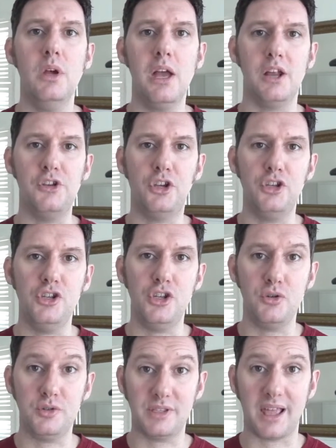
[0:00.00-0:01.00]
and you can
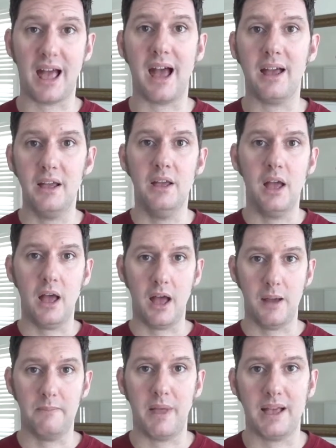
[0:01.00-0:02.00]
use that
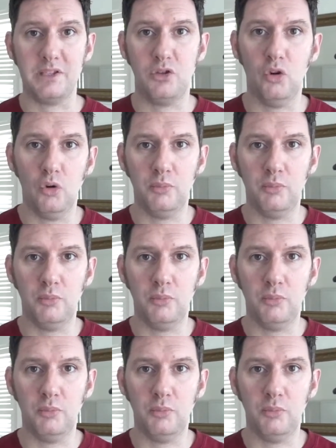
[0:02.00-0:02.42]
as your